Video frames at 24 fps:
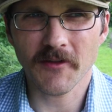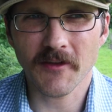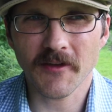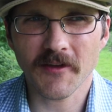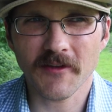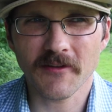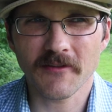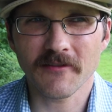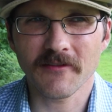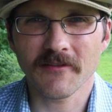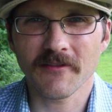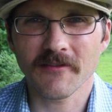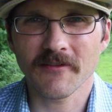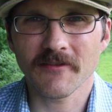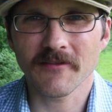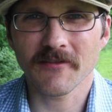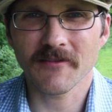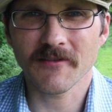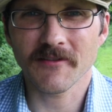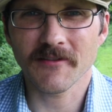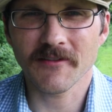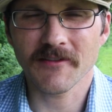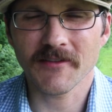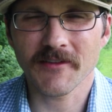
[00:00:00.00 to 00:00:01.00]
they can
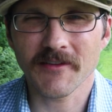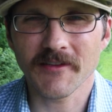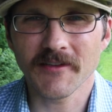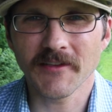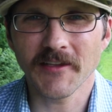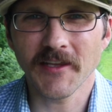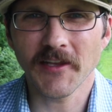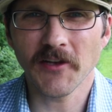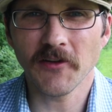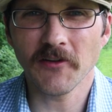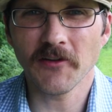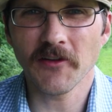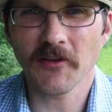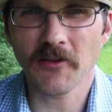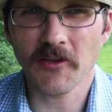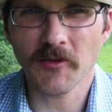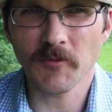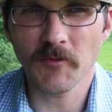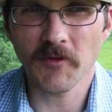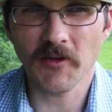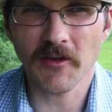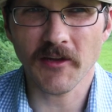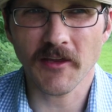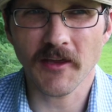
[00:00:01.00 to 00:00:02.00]
continue to
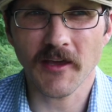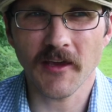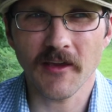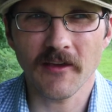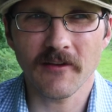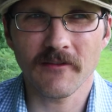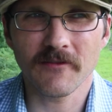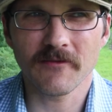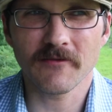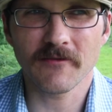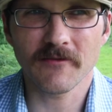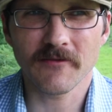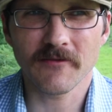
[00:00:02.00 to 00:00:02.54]
communicate